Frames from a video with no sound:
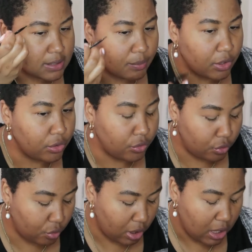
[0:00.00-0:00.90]
someone
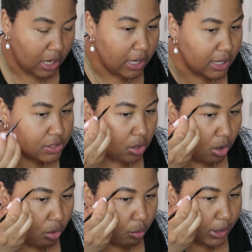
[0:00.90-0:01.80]
who is
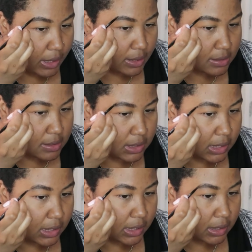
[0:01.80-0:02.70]
always
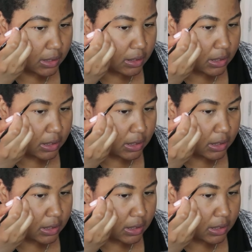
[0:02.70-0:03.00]
like